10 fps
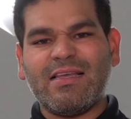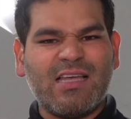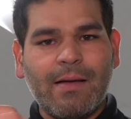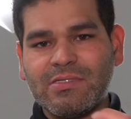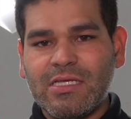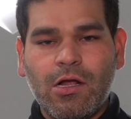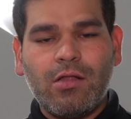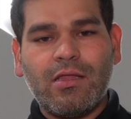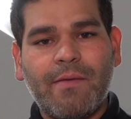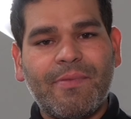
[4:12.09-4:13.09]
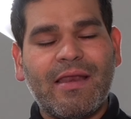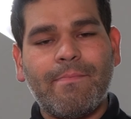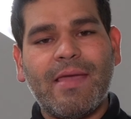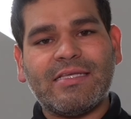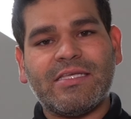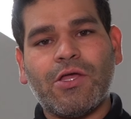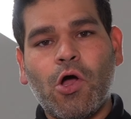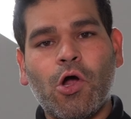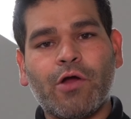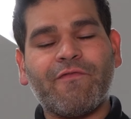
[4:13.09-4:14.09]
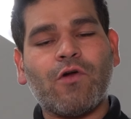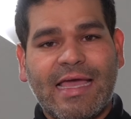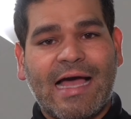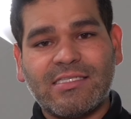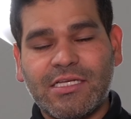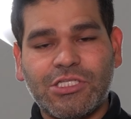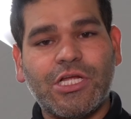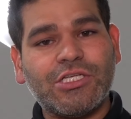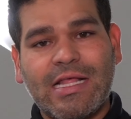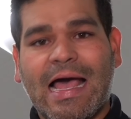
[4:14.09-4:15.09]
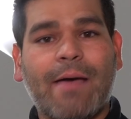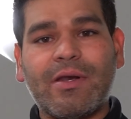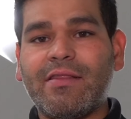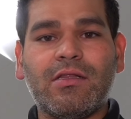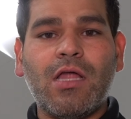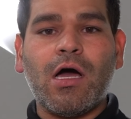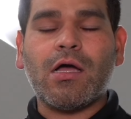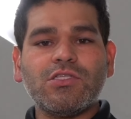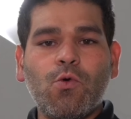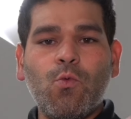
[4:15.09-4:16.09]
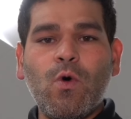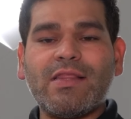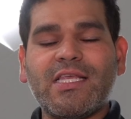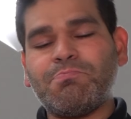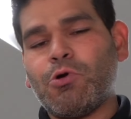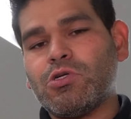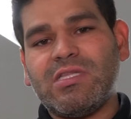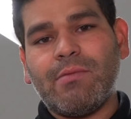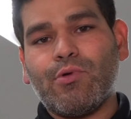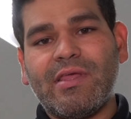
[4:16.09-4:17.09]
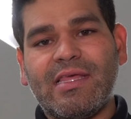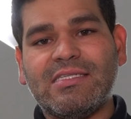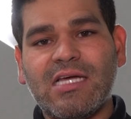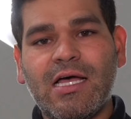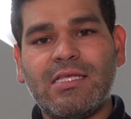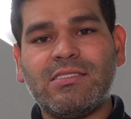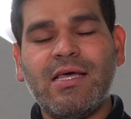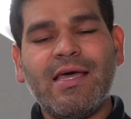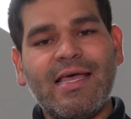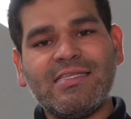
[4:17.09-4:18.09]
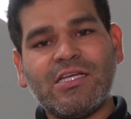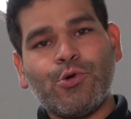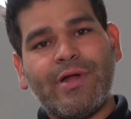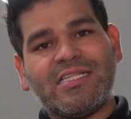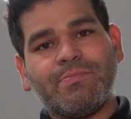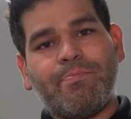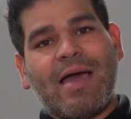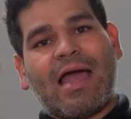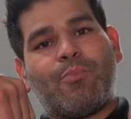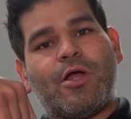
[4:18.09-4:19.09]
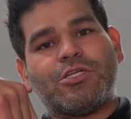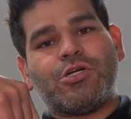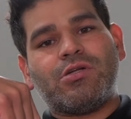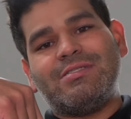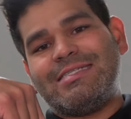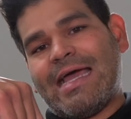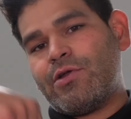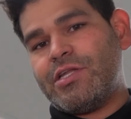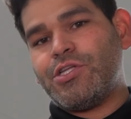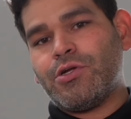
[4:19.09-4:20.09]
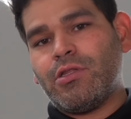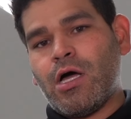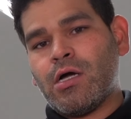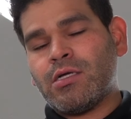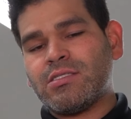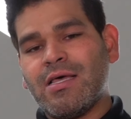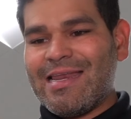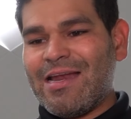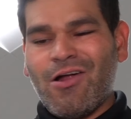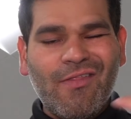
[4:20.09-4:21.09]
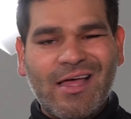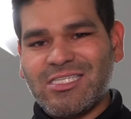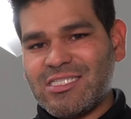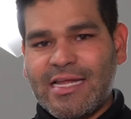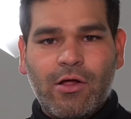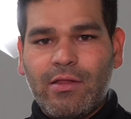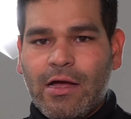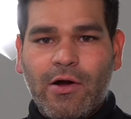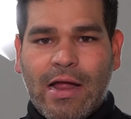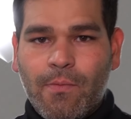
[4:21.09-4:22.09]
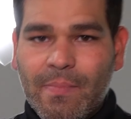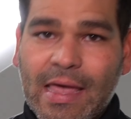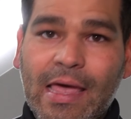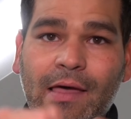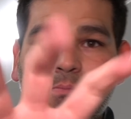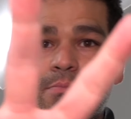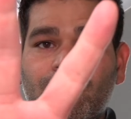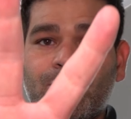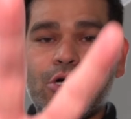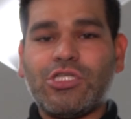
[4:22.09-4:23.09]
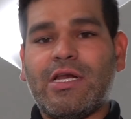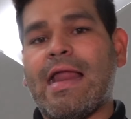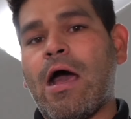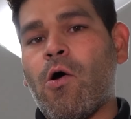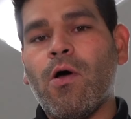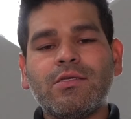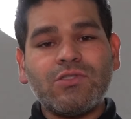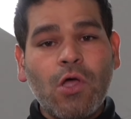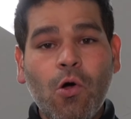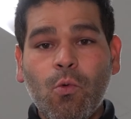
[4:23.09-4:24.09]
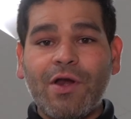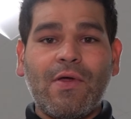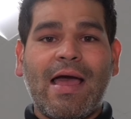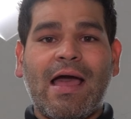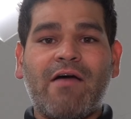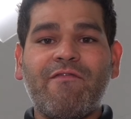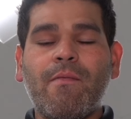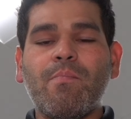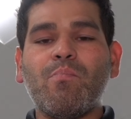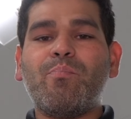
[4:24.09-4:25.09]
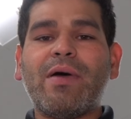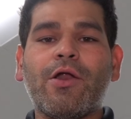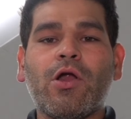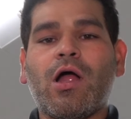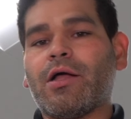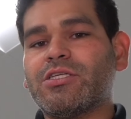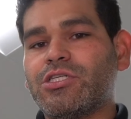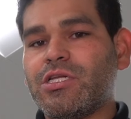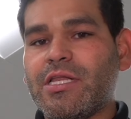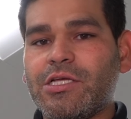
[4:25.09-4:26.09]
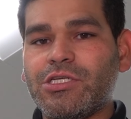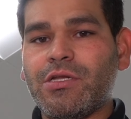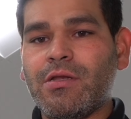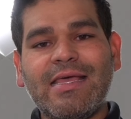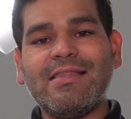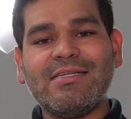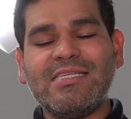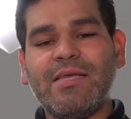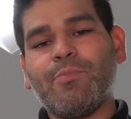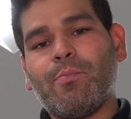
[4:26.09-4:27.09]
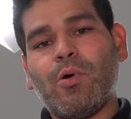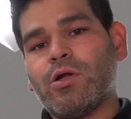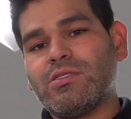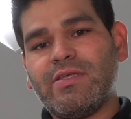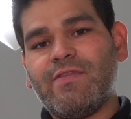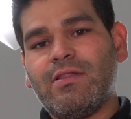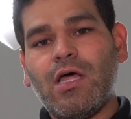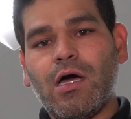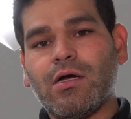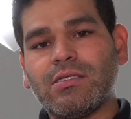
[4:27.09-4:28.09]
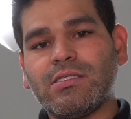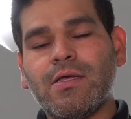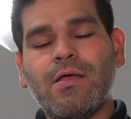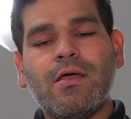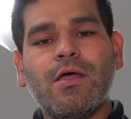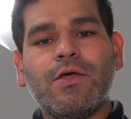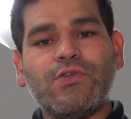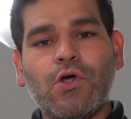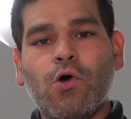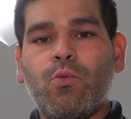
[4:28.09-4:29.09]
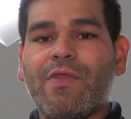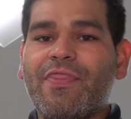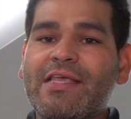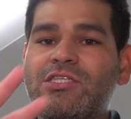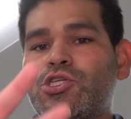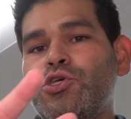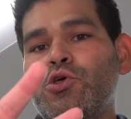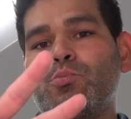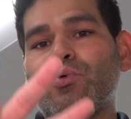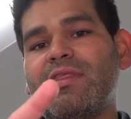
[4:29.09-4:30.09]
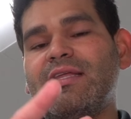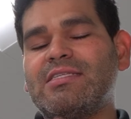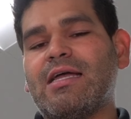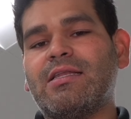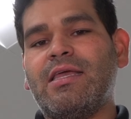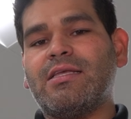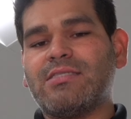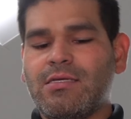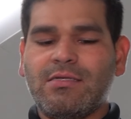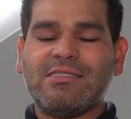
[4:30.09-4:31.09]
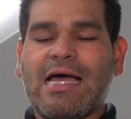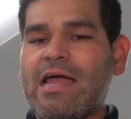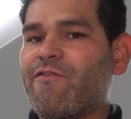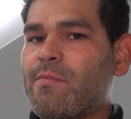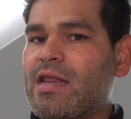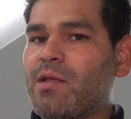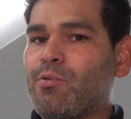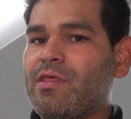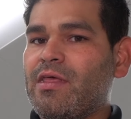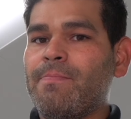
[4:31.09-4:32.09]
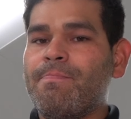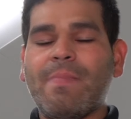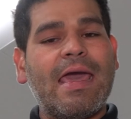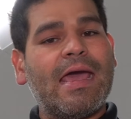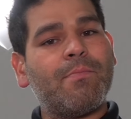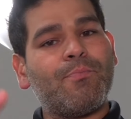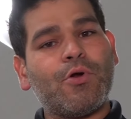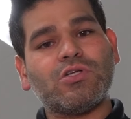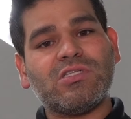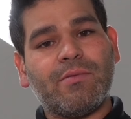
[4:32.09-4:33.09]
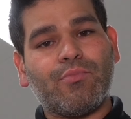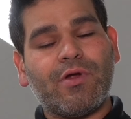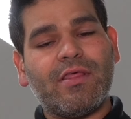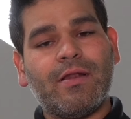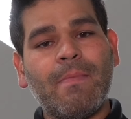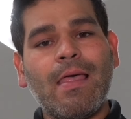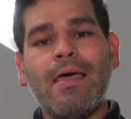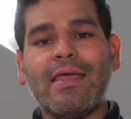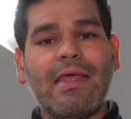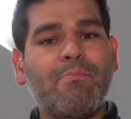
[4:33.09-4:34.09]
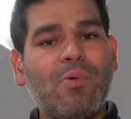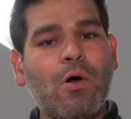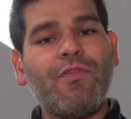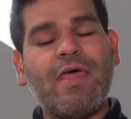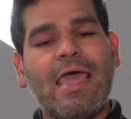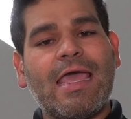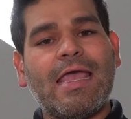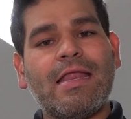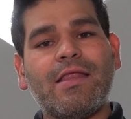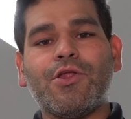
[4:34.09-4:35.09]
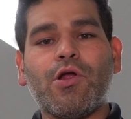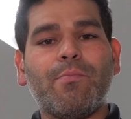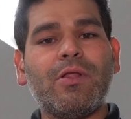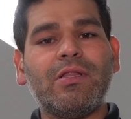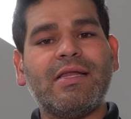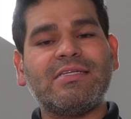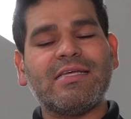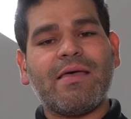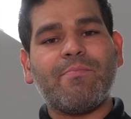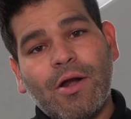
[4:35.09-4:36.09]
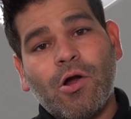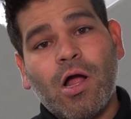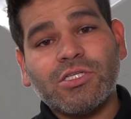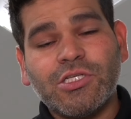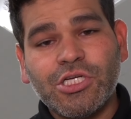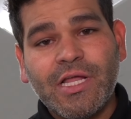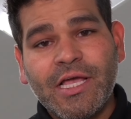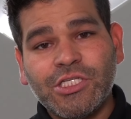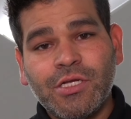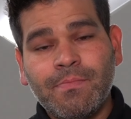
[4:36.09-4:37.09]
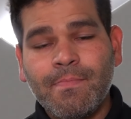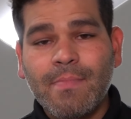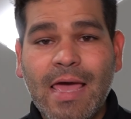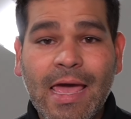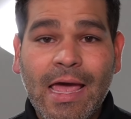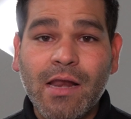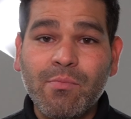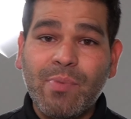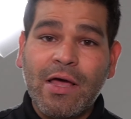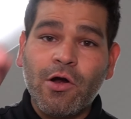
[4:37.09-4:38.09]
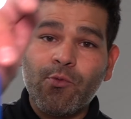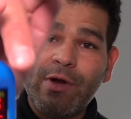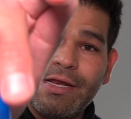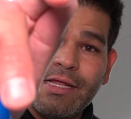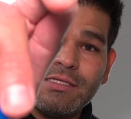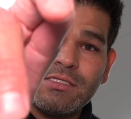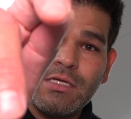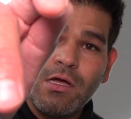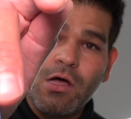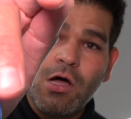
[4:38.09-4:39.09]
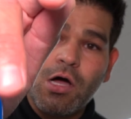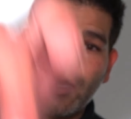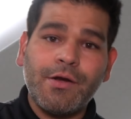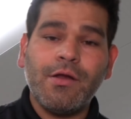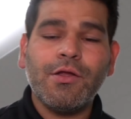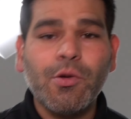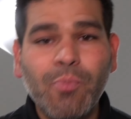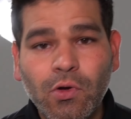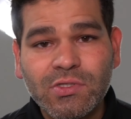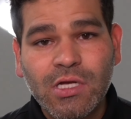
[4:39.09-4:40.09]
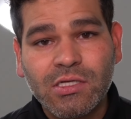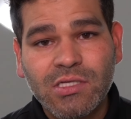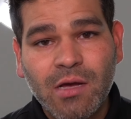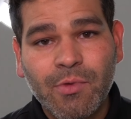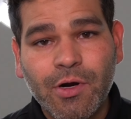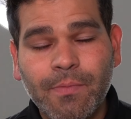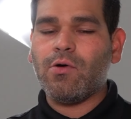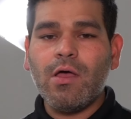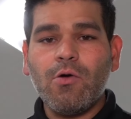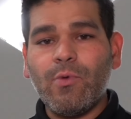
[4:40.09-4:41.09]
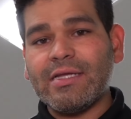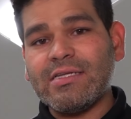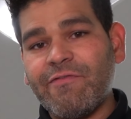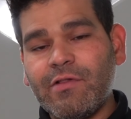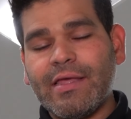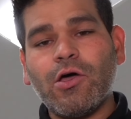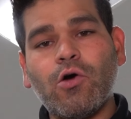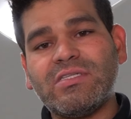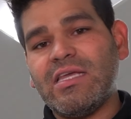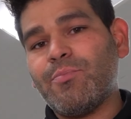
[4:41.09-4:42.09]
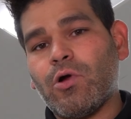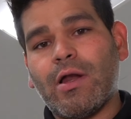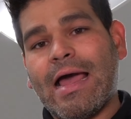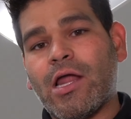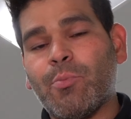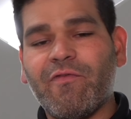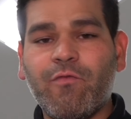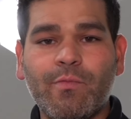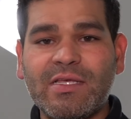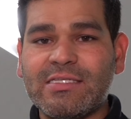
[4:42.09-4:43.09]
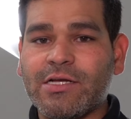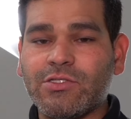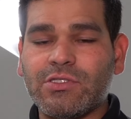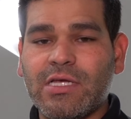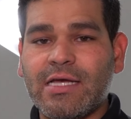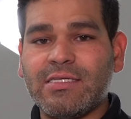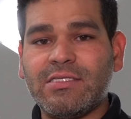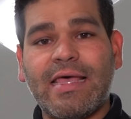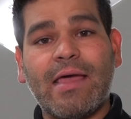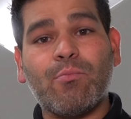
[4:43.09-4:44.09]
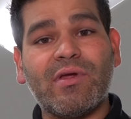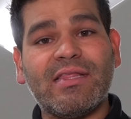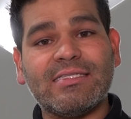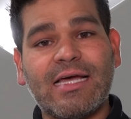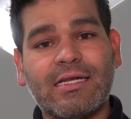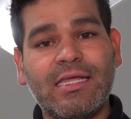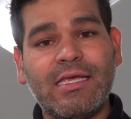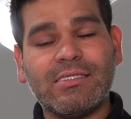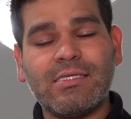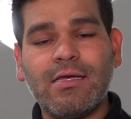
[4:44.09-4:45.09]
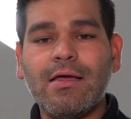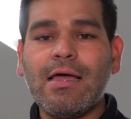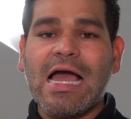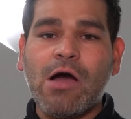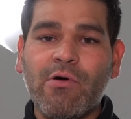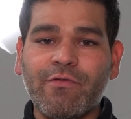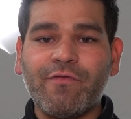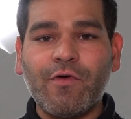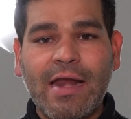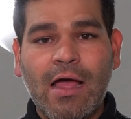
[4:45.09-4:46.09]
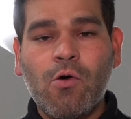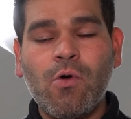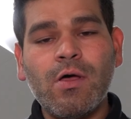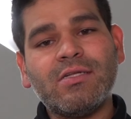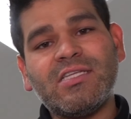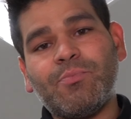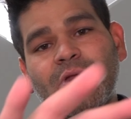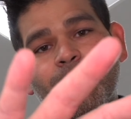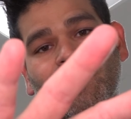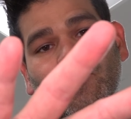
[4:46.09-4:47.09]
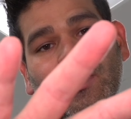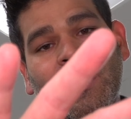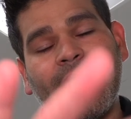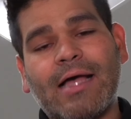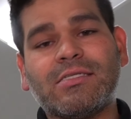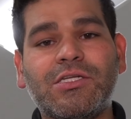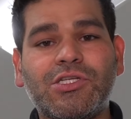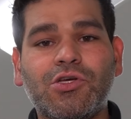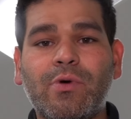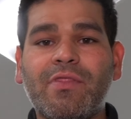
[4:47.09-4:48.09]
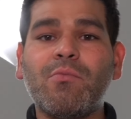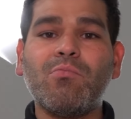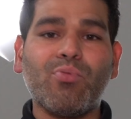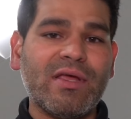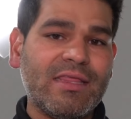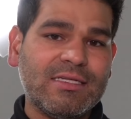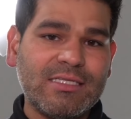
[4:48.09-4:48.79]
gums it all up and it makes it hard for gas exchange to happen in the lung. So what this pursed lip breathing does is it creates back pressure down into your lungs, getting all that stale air out and pushing it out. So what do you have? Better oxygenation in the deeper parts of the lungs. So with these 2 breathing techniques, diaphragmatic breathing and pursed lip breathing, can both aid in your ability to get better oxygenation and better readings on your pulse oximeter. We can definitely go deeper on how to perform these exercises and breathing techniques. However, for now, tip number 3 has to do with breathing